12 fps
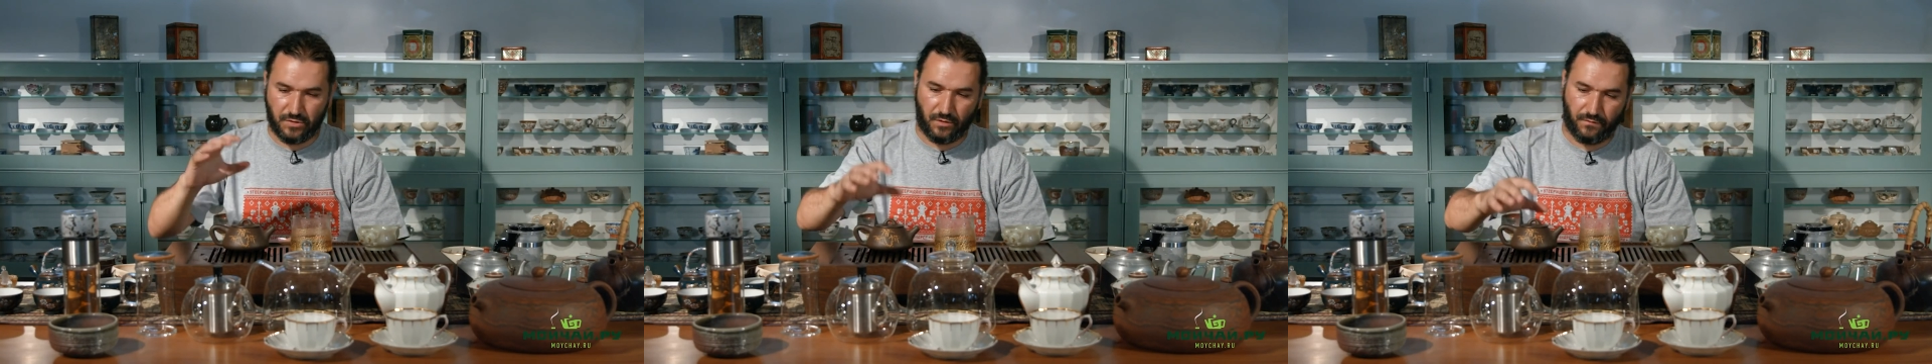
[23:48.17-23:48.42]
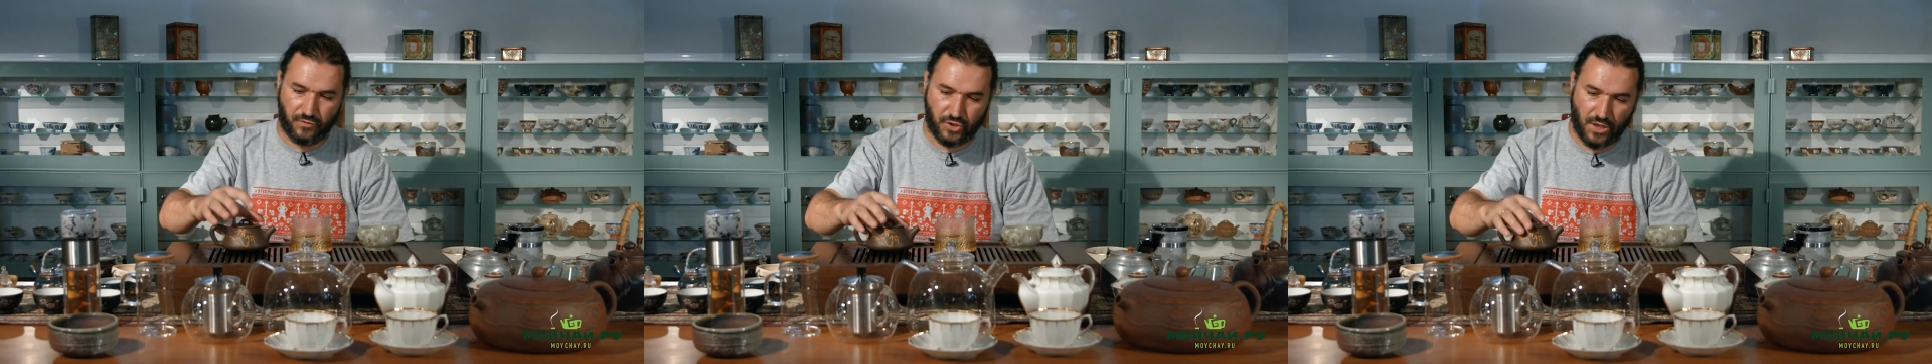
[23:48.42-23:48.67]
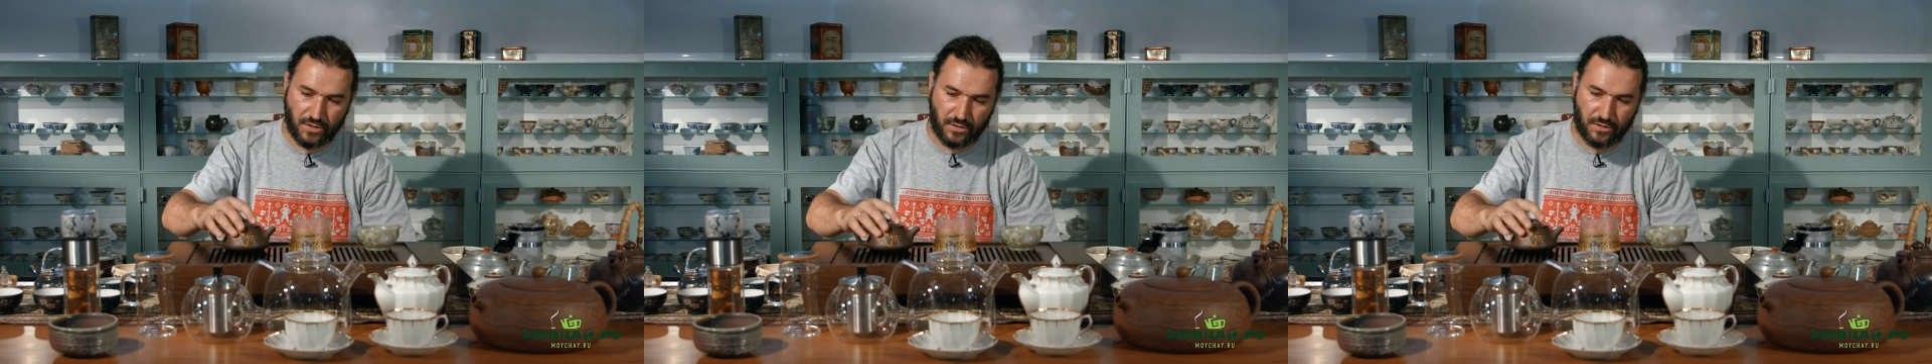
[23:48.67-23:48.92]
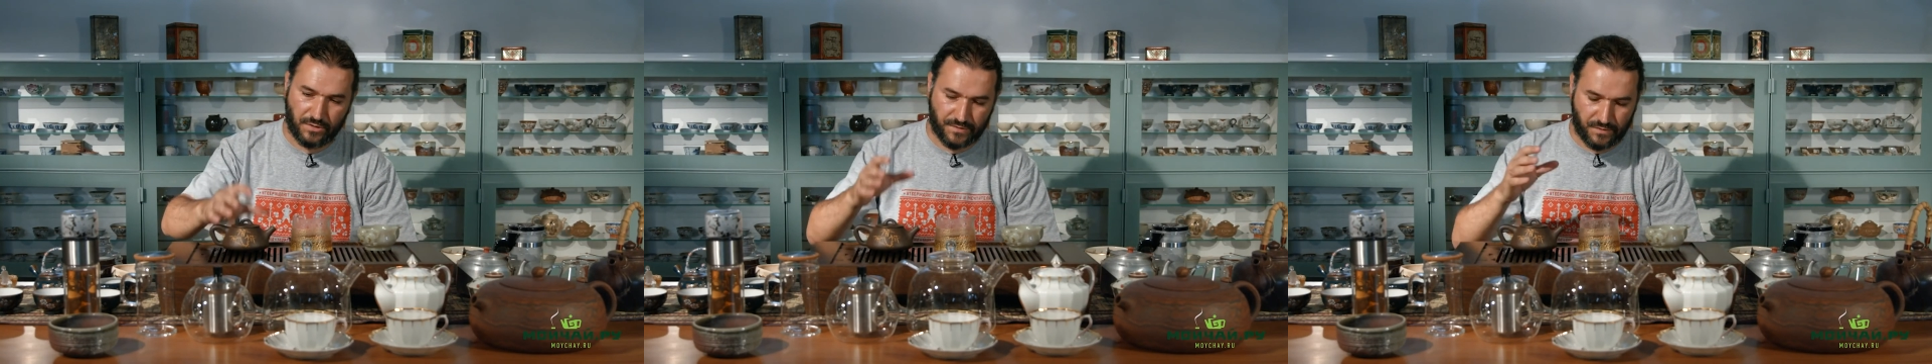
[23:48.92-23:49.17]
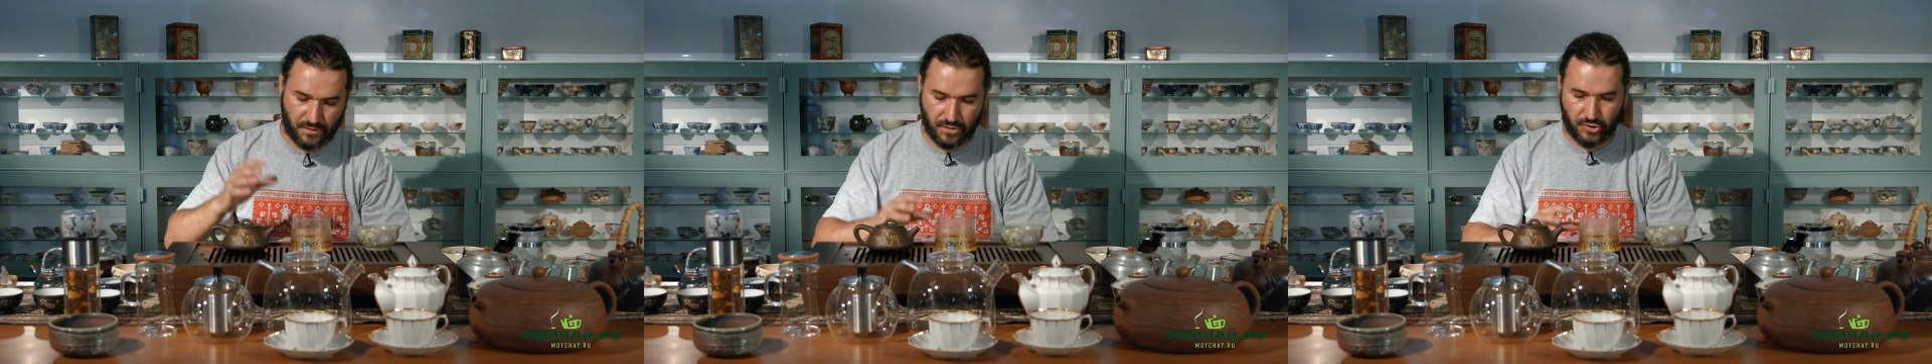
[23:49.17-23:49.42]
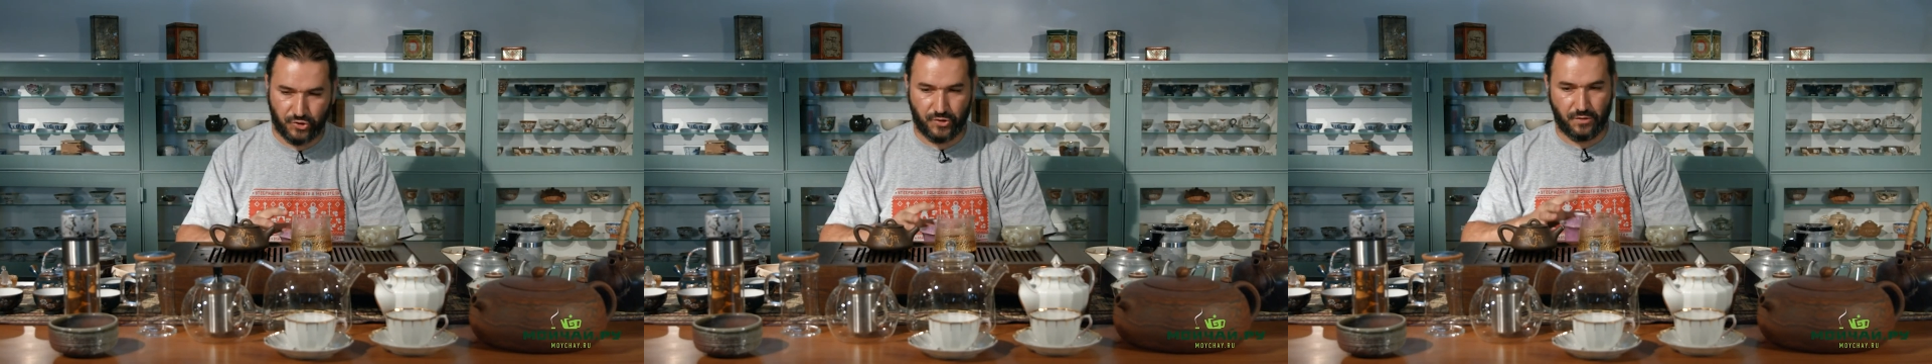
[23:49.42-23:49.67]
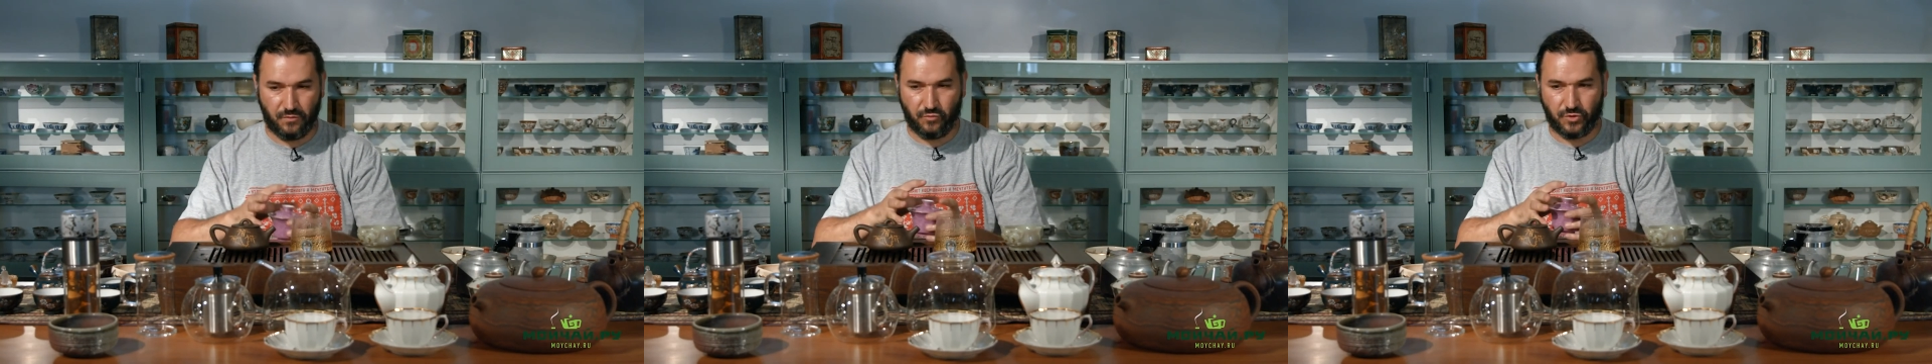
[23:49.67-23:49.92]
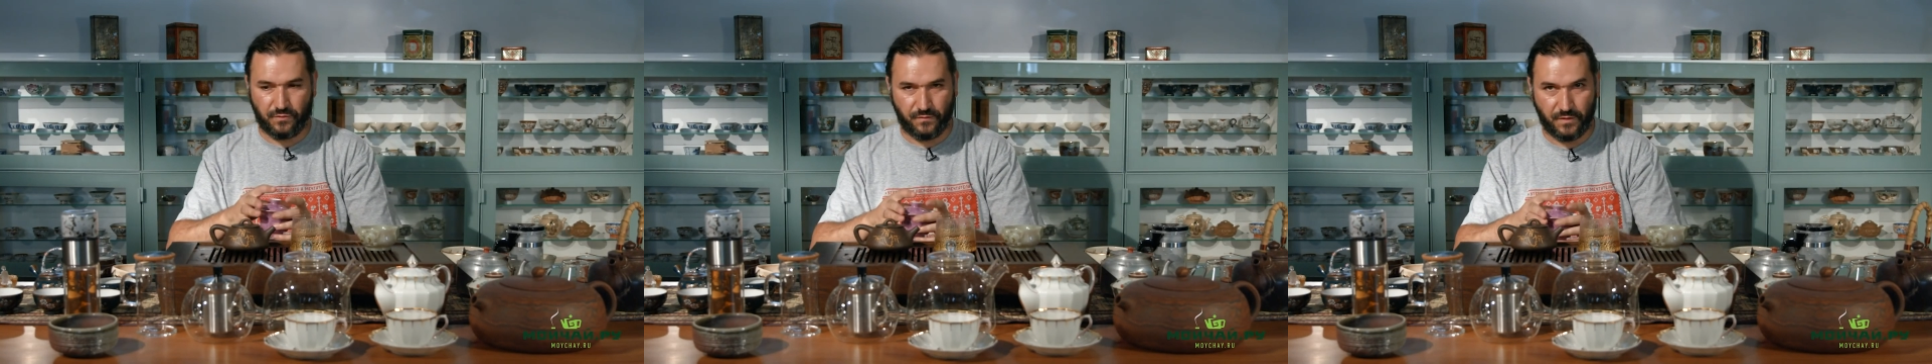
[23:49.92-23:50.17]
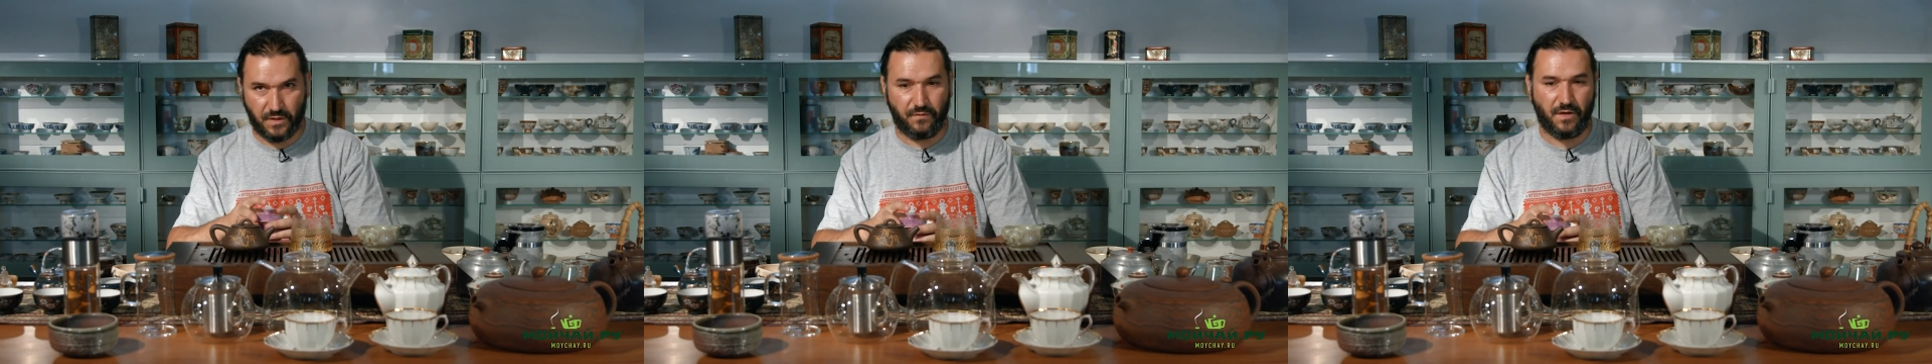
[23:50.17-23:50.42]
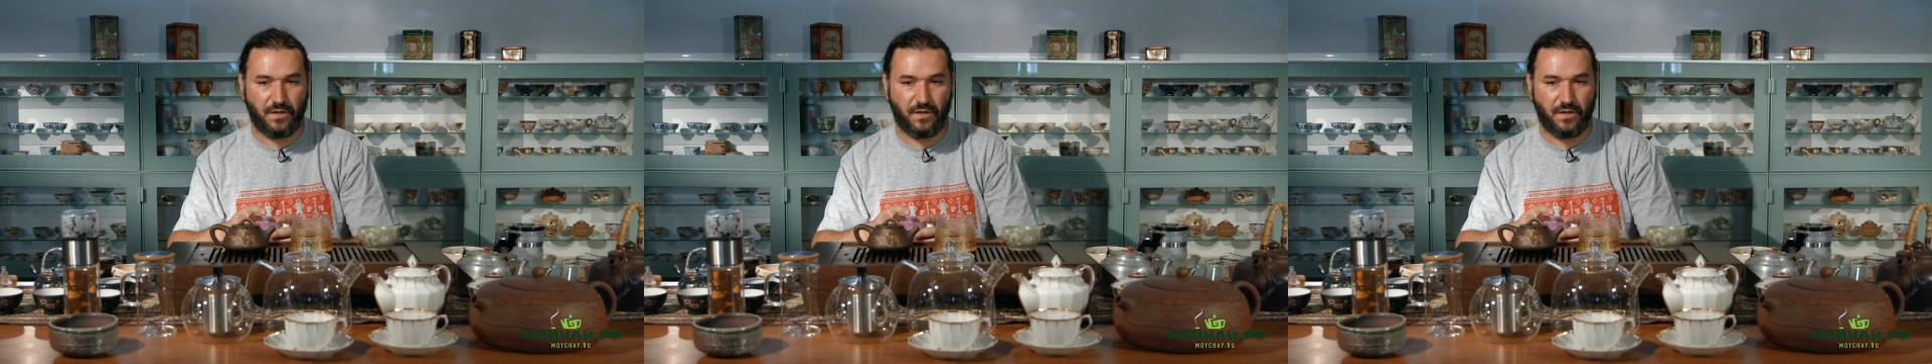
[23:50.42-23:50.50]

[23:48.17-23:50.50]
It's better to brew the fermented teas in a